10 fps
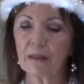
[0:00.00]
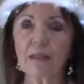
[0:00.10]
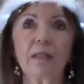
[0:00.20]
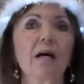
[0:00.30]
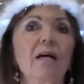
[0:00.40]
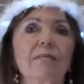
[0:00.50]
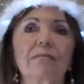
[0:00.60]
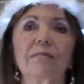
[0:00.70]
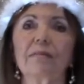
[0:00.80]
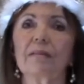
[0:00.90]
the love,
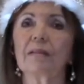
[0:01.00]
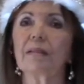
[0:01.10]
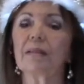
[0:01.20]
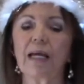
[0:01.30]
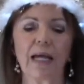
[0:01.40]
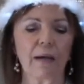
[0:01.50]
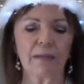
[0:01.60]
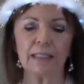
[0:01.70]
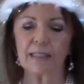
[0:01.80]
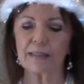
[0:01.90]
the
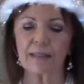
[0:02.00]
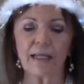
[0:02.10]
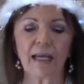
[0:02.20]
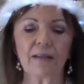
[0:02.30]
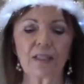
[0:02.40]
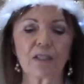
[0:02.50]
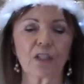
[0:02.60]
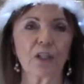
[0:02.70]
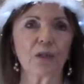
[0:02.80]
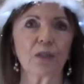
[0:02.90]
happiness, and the
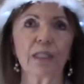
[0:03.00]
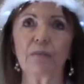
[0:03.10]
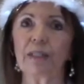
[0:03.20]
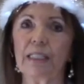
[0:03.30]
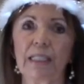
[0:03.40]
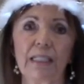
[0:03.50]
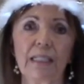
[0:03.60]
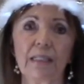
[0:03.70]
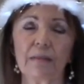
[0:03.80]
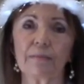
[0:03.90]
security we need